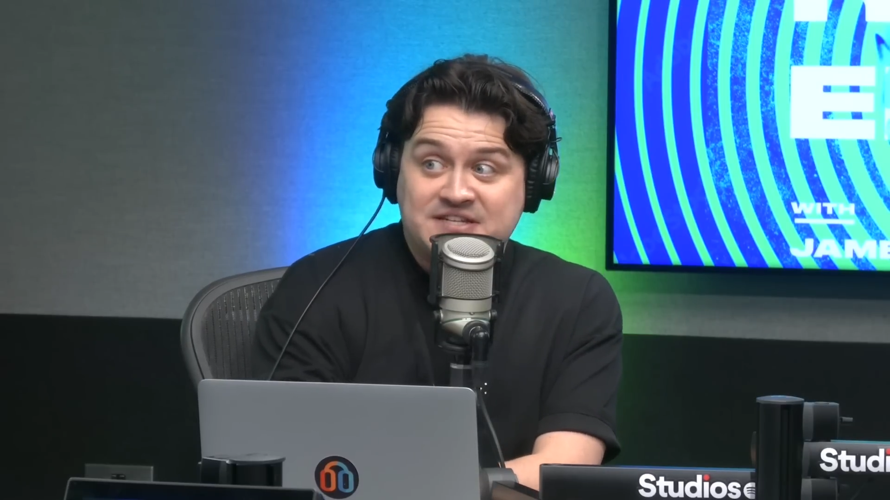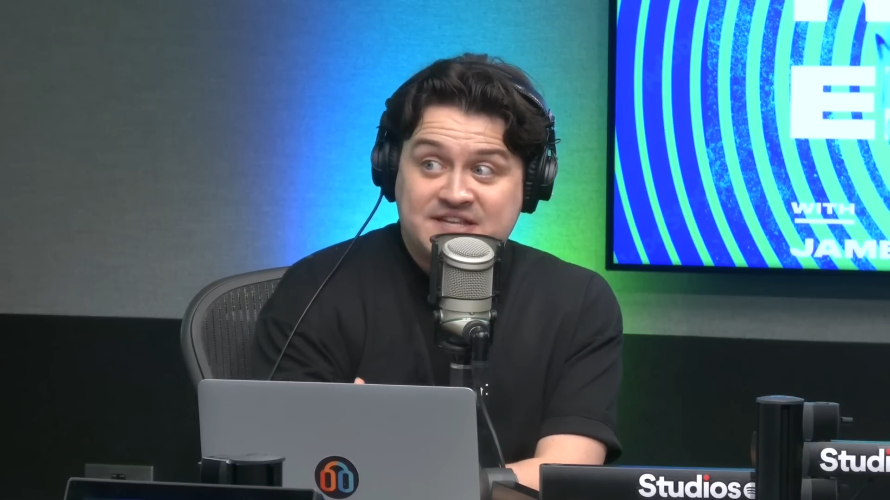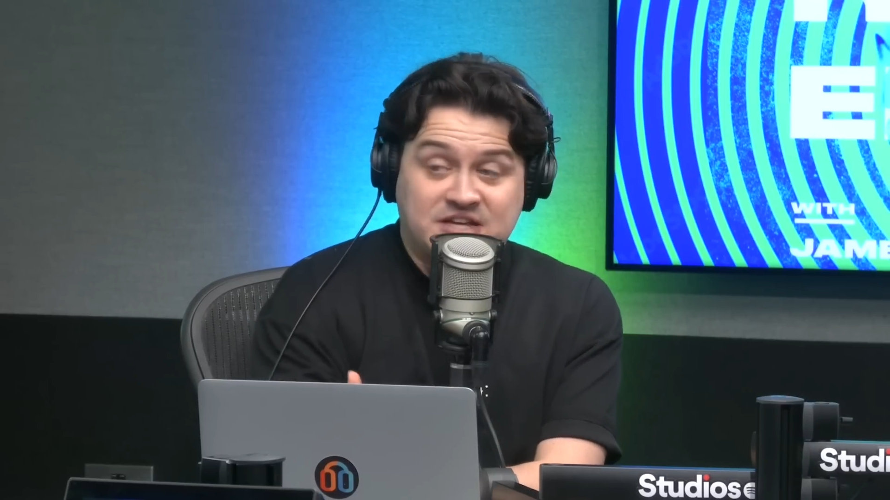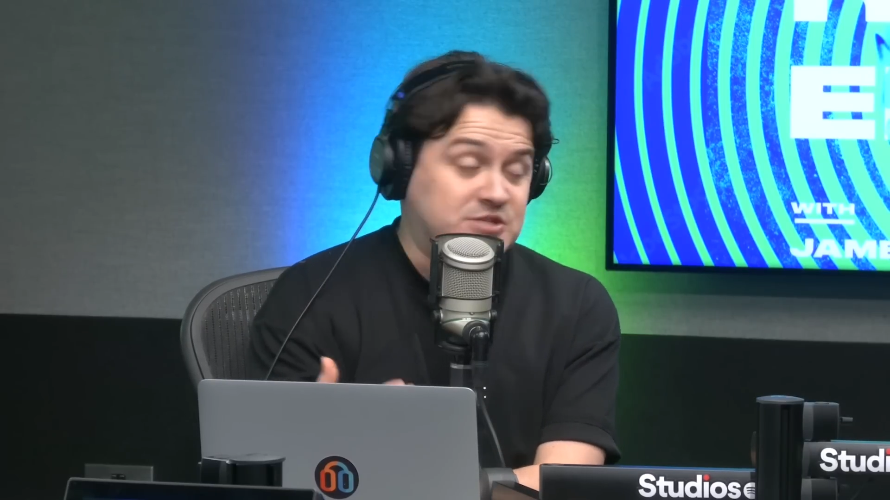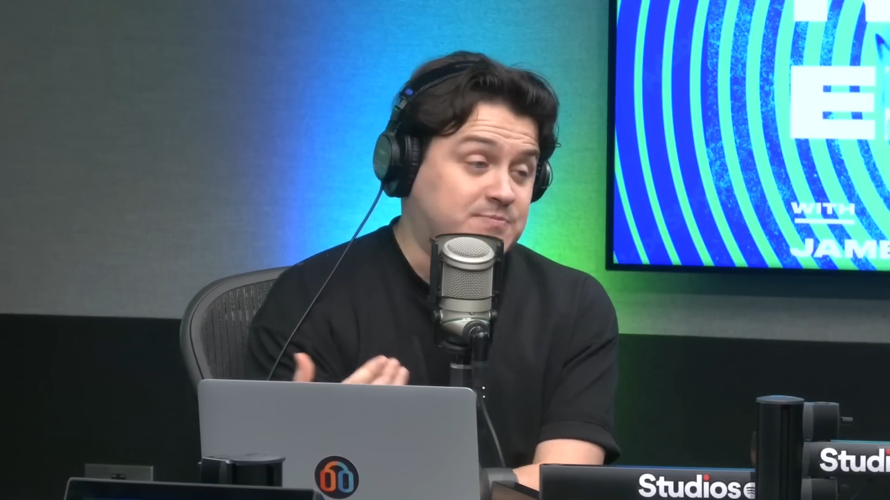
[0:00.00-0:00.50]
does
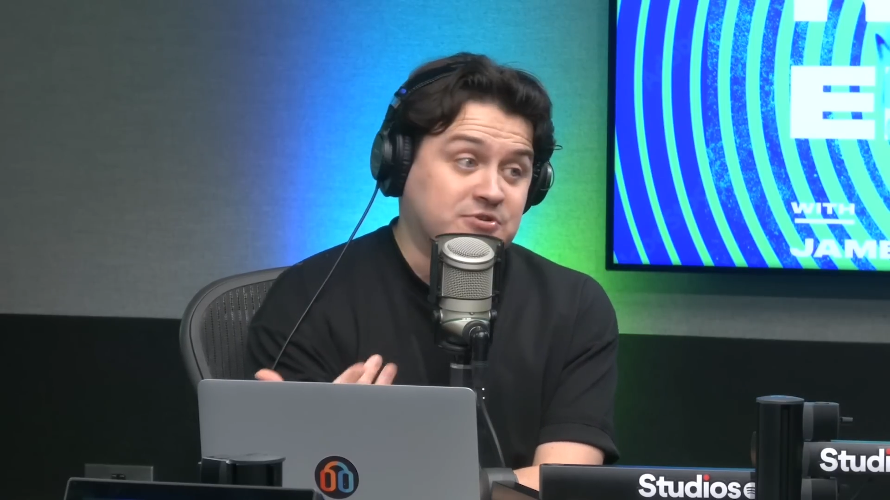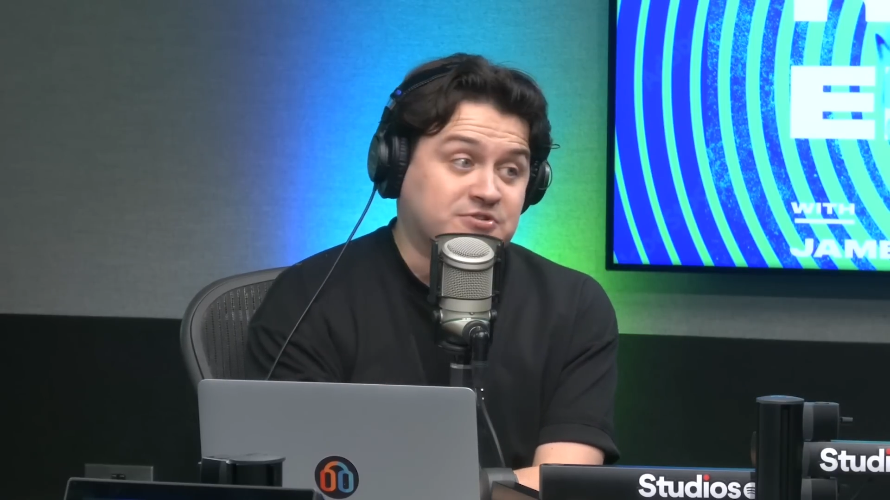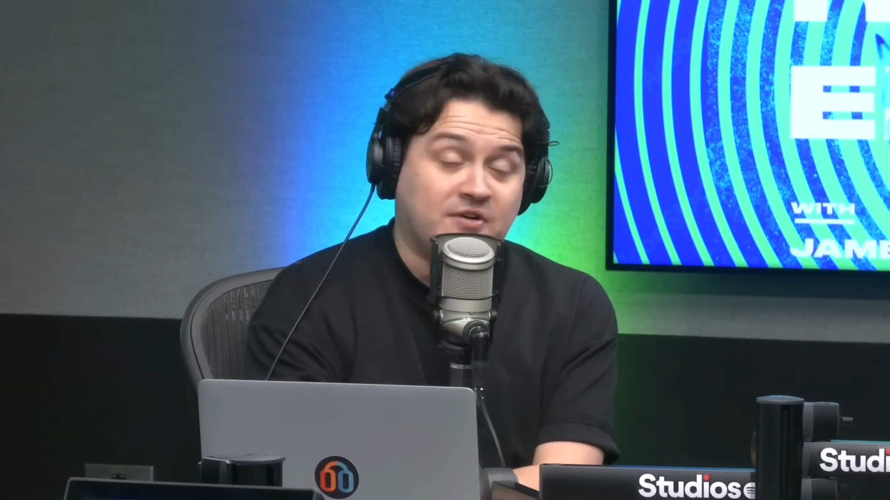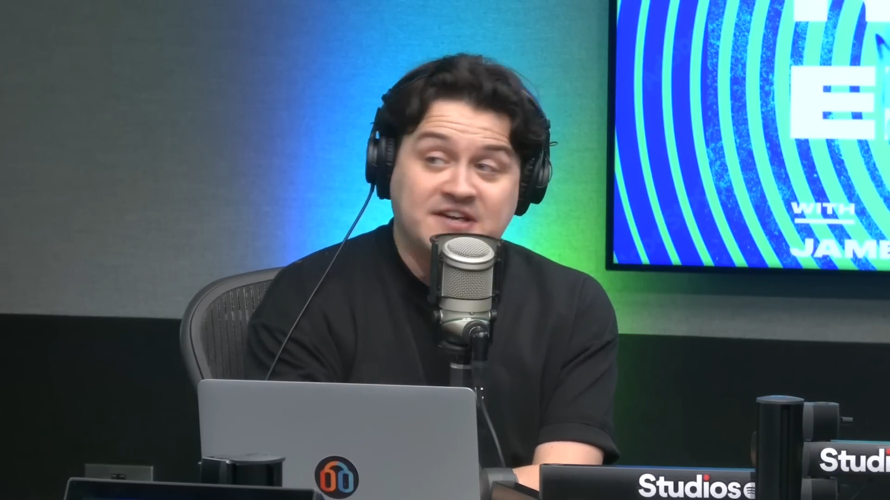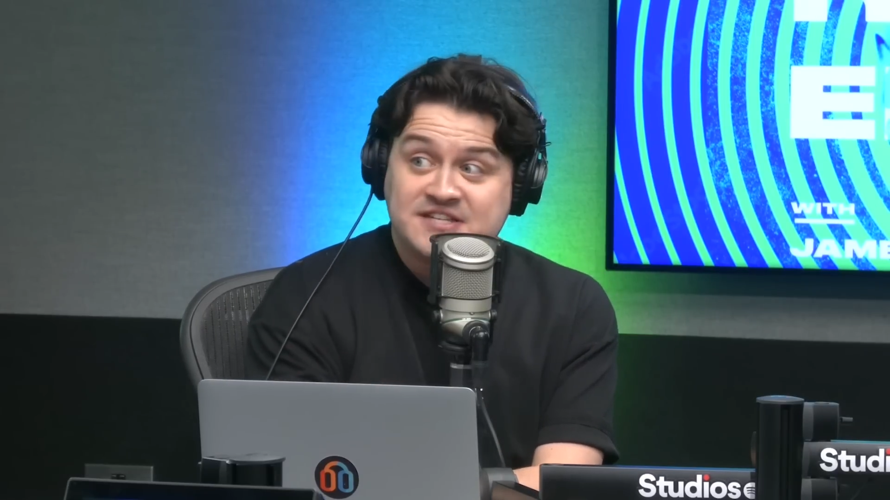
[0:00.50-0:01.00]
that just
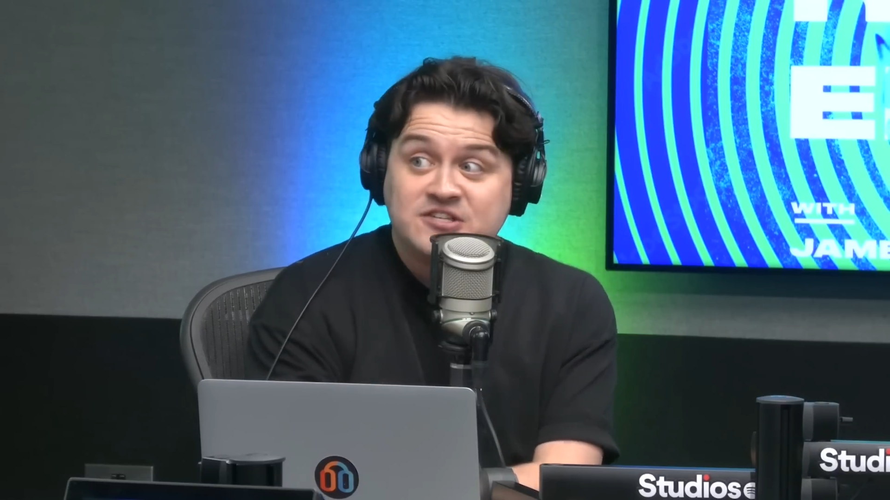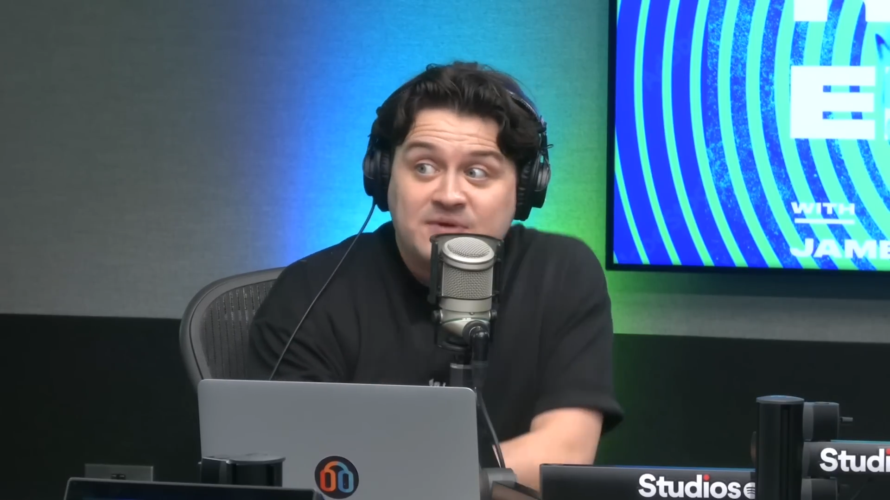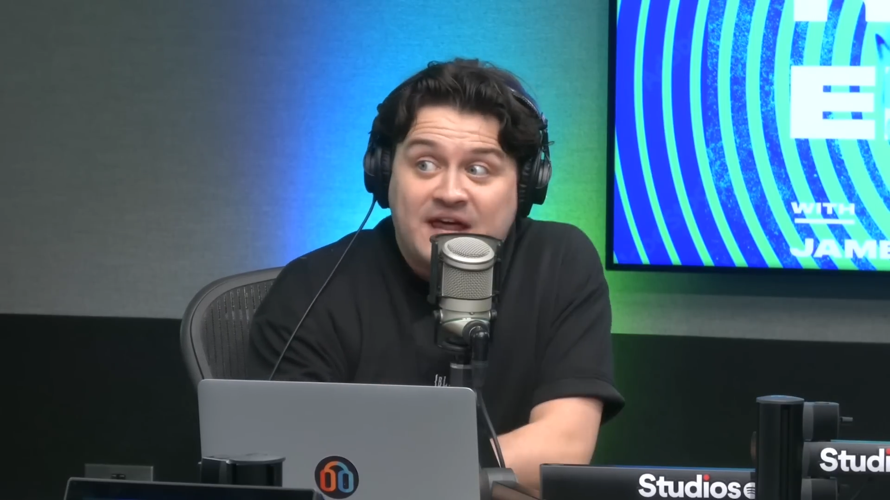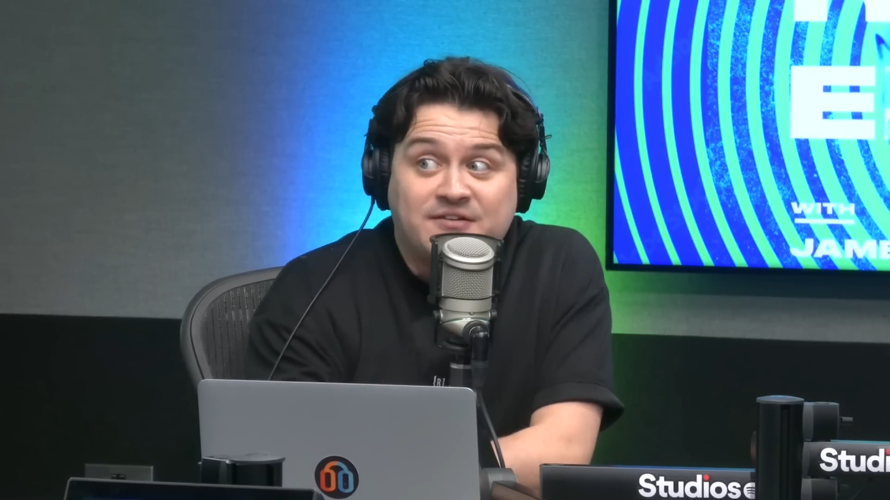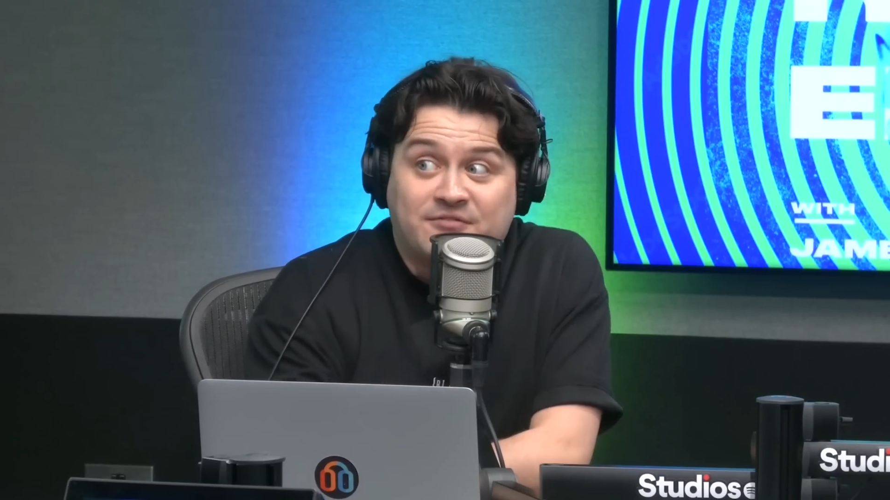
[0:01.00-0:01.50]
push Rice into
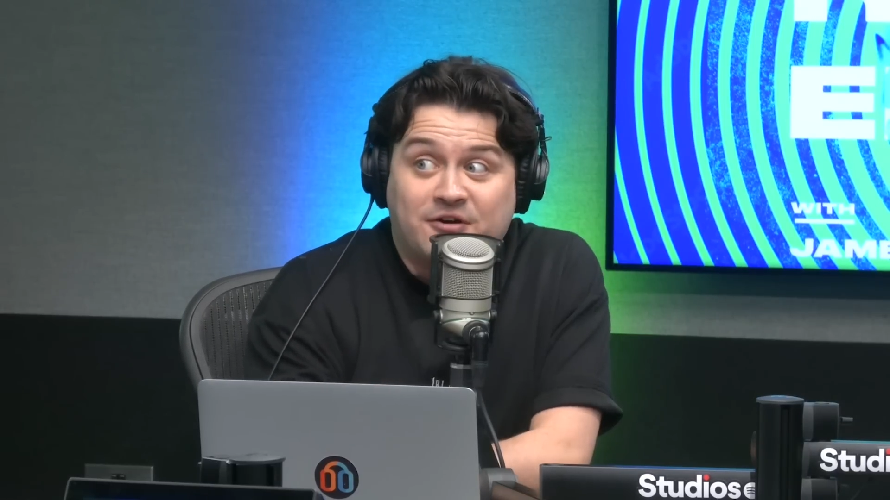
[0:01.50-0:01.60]
an 8